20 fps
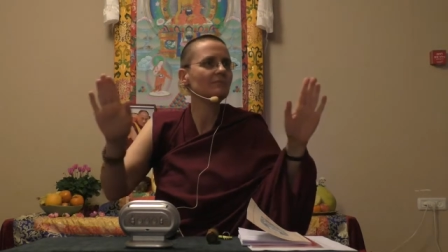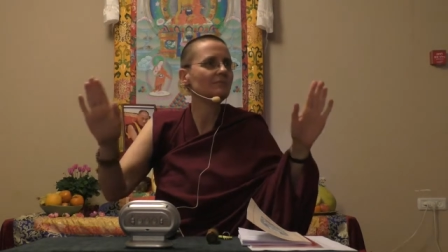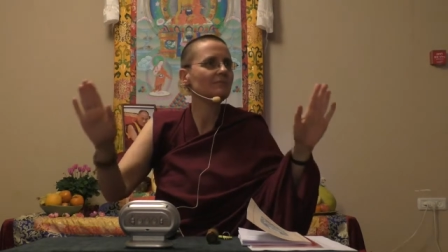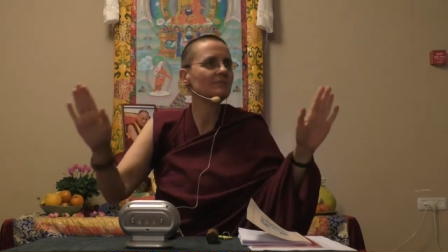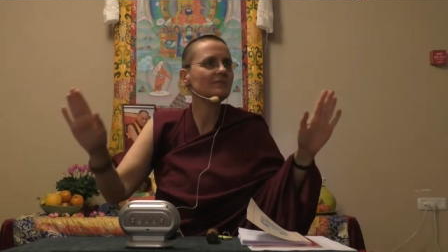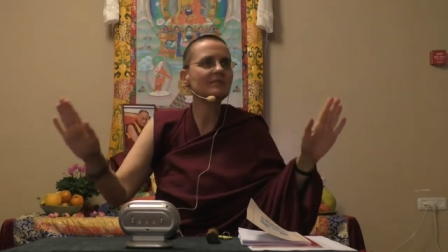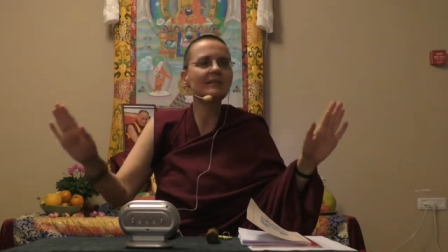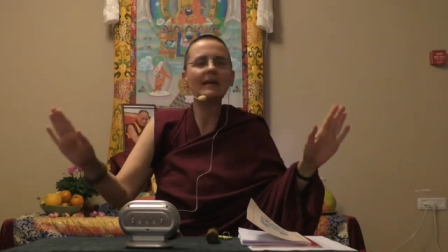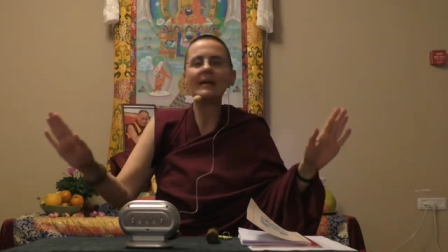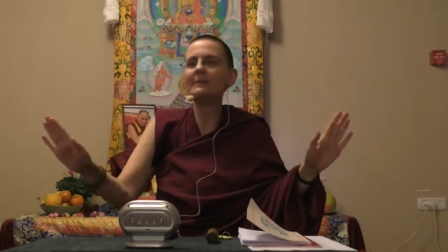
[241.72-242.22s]

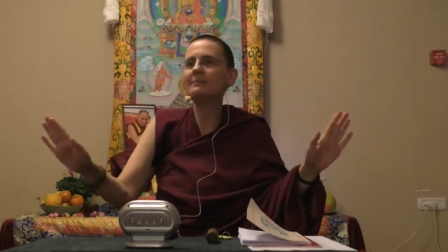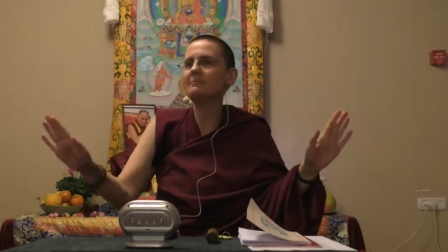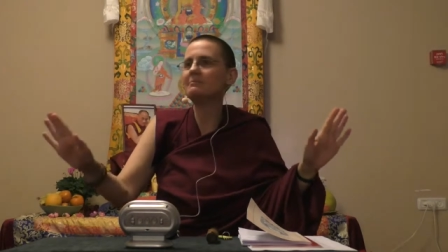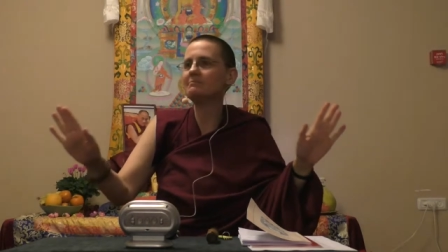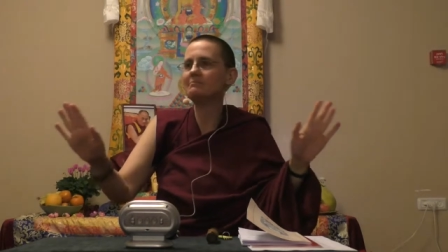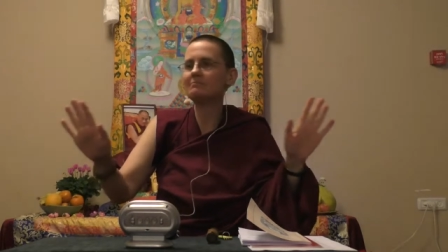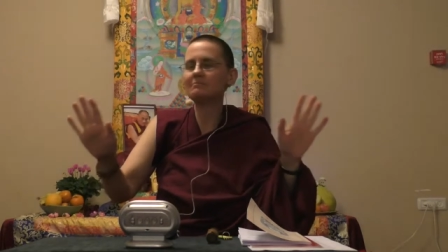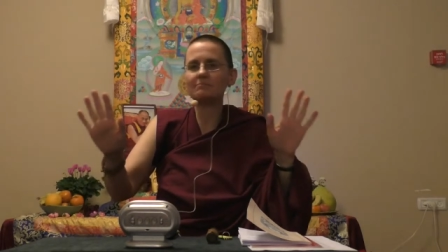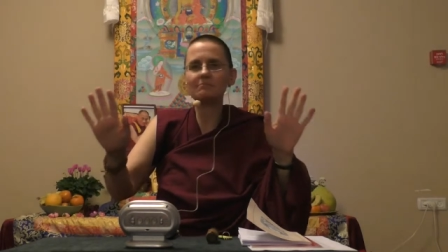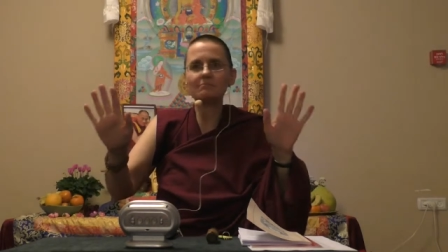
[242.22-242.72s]

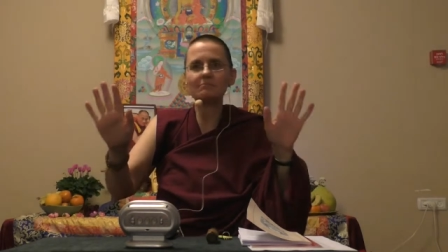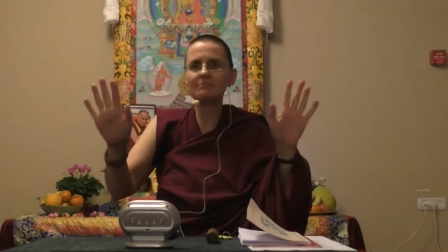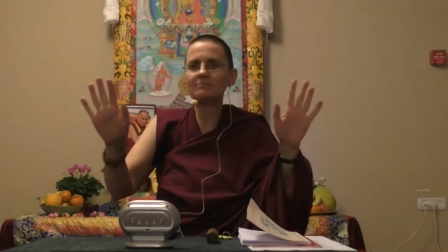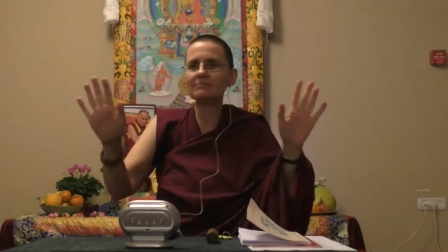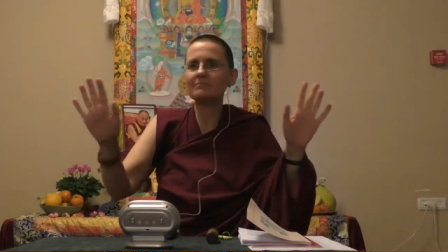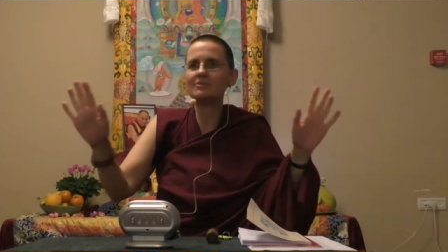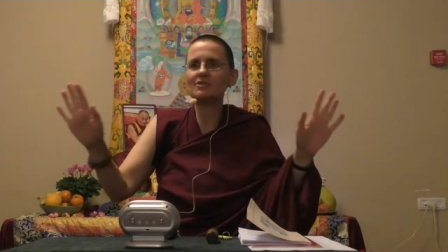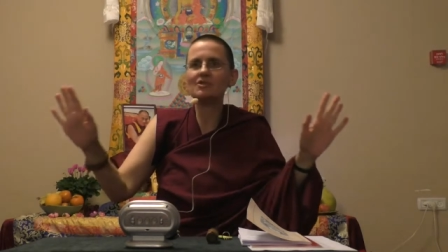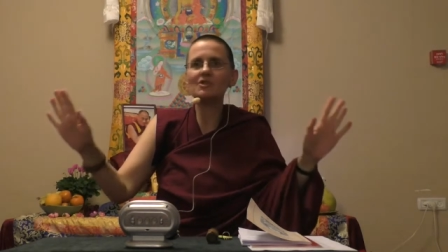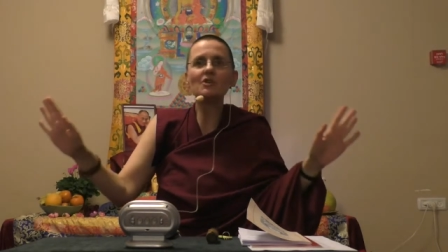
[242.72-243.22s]
Same,
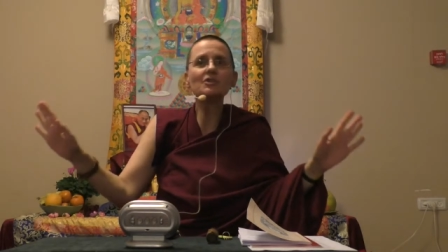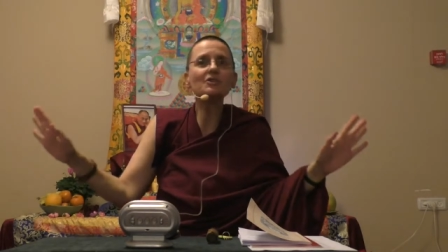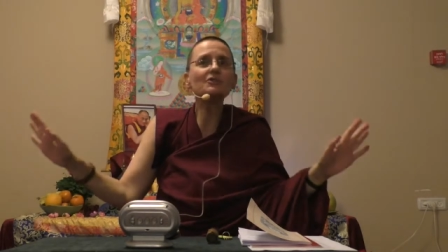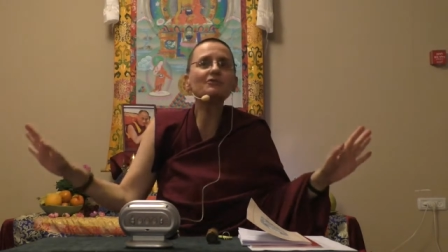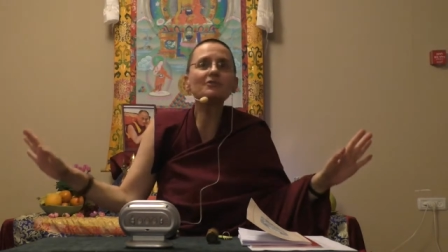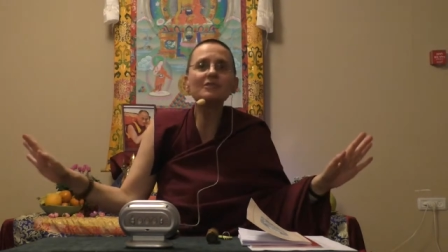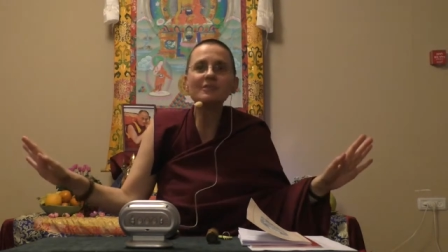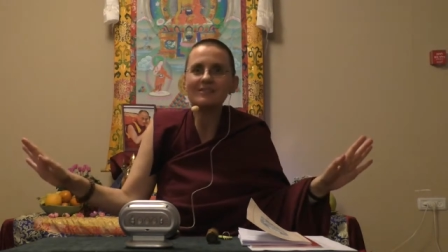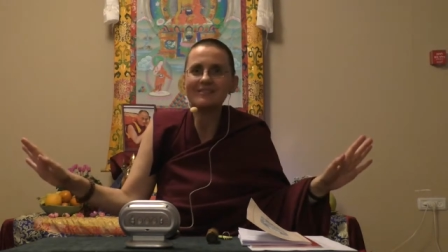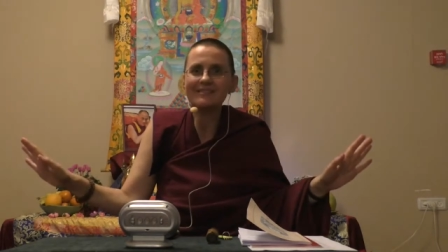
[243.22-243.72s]
there's no
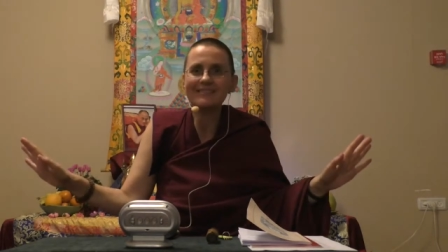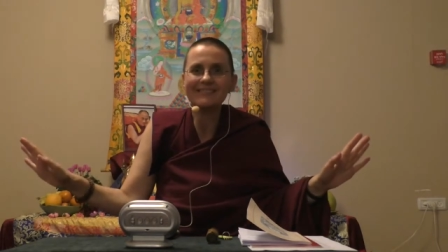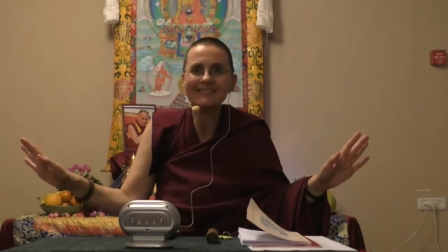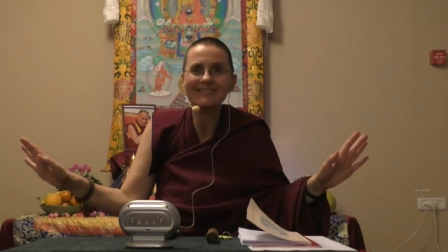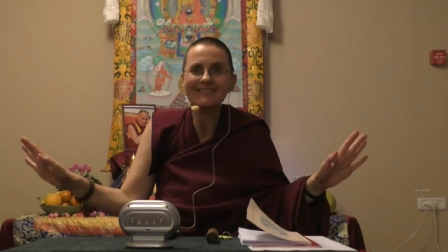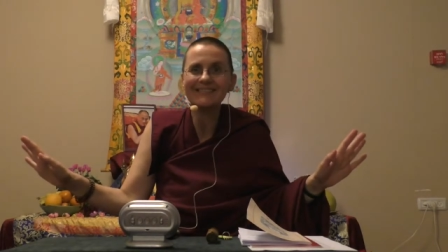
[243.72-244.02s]
difference.